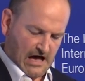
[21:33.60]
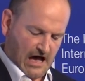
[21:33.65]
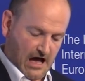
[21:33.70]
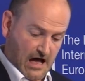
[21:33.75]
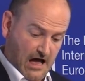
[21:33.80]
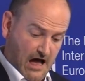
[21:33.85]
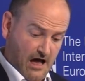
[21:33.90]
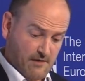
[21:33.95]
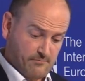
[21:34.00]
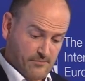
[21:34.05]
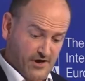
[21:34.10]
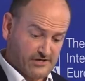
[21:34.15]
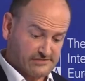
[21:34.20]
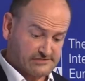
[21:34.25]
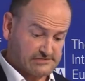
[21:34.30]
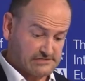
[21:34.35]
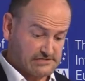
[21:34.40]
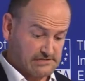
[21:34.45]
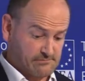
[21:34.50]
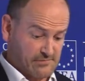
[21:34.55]
I
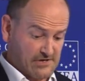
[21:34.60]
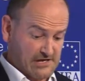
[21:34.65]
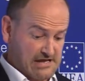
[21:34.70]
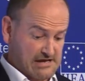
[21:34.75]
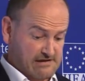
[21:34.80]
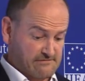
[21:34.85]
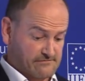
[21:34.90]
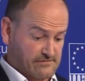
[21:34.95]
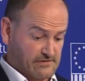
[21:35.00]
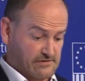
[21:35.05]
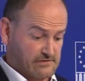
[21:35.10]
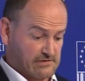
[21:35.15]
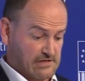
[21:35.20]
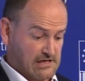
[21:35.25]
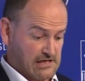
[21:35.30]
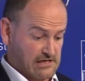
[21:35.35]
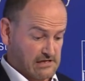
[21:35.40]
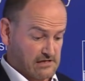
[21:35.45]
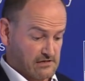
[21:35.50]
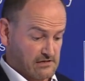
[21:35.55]
personally believe that
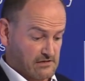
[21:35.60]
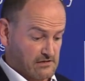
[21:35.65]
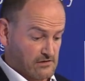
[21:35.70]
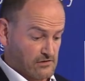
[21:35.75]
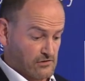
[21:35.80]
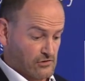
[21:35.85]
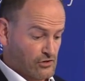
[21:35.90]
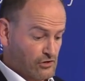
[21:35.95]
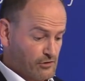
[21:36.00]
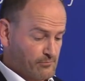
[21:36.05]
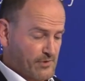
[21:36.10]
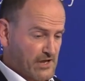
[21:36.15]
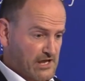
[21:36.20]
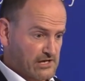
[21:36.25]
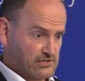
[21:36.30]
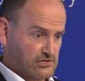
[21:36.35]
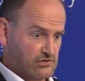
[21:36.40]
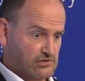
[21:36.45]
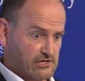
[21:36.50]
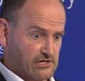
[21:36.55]
the
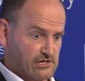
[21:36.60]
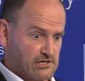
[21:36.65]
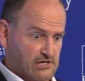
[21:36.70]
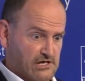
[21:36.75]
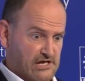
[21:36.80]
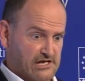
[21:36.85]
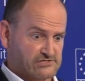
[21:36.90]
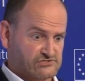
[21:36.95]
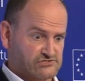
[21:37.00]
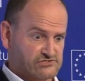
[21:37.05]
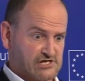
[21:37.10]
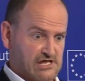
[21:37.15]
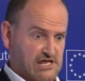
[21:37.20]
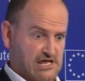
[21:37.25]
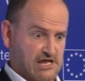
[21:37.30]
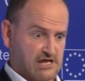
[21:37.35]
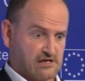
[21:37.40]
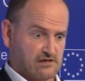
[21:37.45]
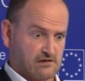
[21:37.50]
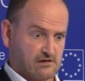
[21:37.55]
European Union is
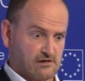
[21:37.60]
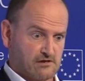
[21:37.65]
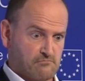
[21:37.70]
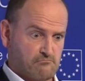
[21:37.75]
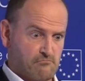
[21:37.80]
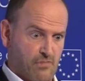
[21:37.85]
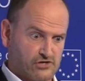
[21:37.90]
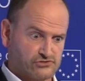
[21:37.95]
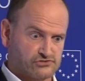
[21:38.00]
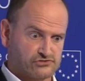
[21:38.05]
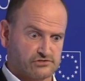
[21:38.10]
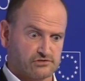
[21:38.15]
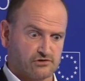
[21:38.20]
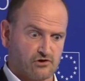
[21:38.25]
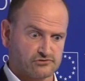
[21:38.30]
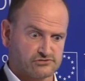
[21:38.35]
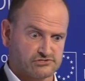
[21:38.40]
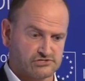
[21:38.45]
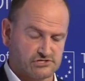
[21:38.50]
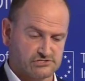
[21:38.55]
seeing much of the
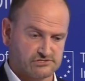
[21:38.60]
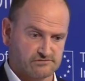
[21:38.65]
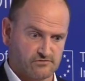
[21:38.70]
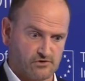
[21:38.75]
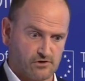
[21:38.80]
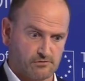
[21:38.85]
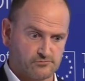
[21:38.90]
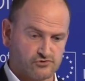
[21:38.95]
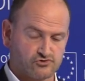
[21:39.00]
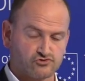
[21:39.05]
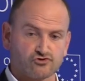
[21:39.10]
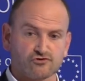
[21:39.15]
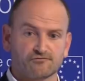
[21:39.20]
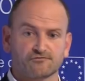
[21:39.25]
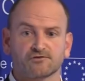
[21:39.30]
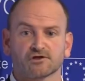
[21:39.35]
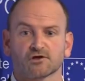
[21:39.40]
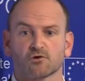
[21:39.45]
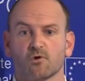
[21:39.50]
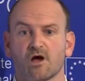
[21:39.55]
continent of Europe
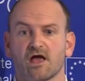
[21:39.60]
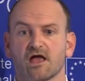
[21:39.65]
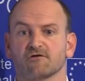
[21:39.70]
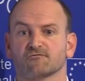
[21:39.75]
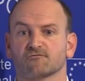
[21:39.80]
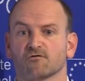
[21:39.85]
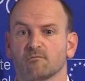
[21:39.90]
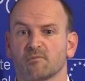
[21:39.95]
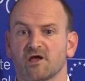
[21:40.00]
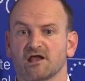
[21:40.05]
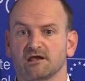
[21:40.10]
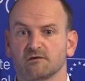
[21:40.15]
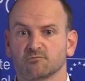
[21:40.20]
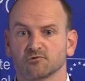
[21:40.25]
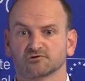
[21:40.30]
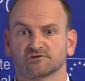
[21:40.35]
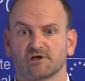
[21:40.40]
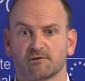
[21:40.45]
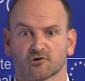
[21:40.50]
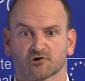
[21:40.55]
drifting away from a
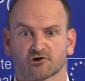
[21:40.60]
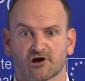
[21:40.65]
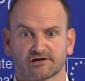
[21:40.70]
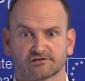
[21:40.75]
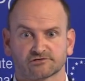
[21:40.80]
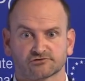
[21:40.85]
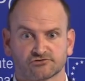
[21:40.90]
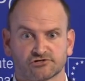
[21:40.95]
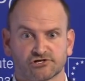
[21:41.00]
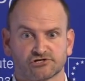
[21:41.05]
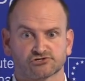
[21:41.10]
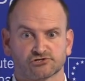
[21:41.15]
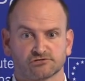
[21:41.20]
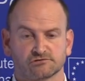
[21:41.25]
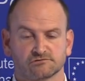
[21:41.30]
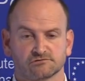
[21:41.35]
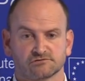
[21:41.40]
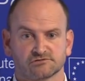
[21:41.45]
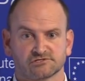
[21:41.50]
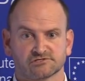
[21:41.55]
liberal democratic
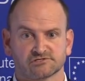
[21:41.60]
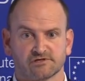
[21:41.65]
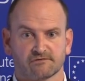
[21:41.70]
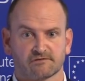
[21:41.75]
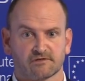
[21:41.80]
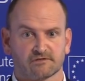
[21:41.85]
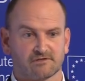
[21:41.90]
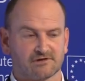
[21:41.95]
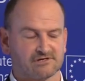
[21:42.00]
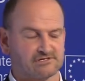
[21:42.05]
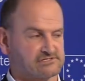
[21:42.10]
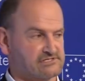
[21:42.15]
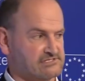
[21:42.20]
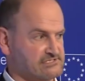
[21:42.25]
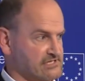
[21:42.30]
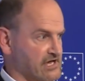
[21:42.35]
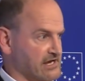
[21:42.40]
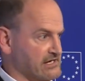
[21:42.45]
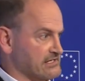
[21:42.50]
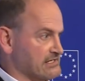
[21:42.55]
tradition to something that is
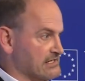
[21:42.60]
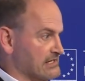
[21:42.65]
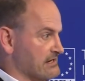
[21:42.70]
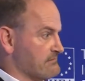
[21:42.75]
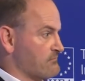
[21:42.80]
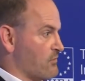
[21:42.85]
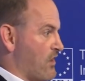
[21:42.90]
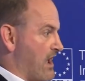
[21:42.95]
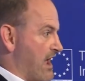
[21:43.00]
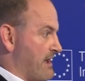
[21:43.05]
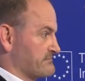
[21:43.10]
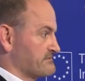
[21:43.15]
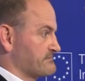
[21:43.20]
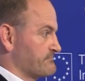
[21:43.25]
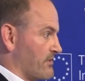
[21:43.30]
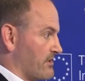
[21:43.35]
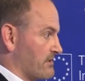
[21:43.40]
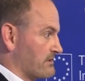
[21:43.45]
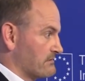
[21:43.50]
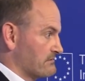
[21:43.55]
decidedly more
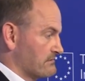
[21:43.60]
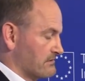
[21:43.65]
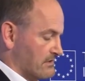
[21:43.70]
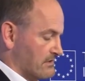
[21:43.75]
Habsburg.